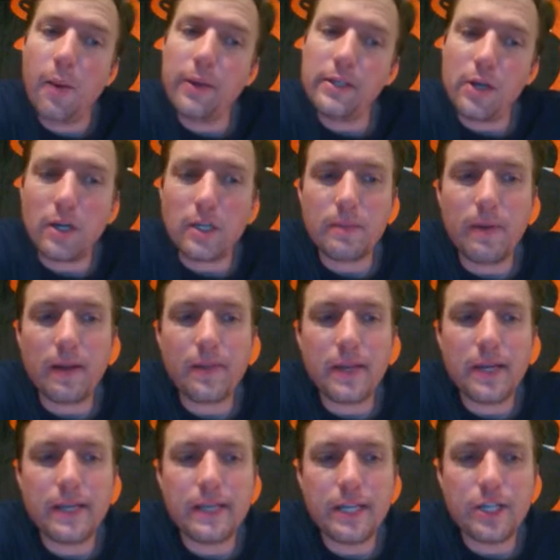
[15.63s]
We talked about
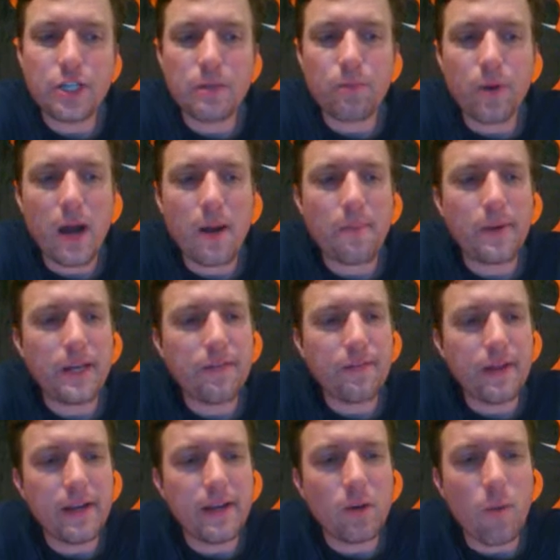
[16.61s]
the addition property
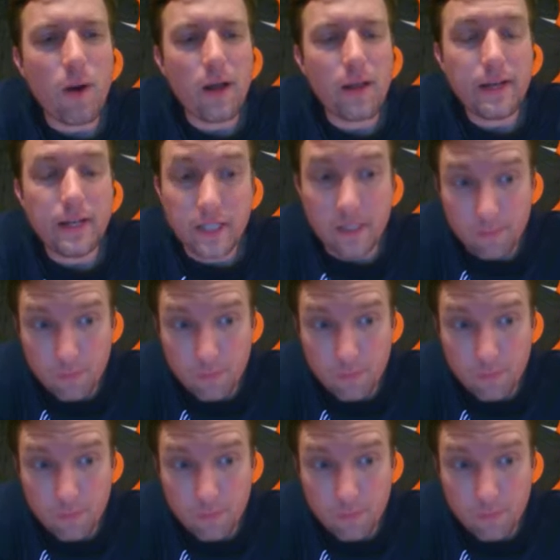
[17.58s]
of inequalities,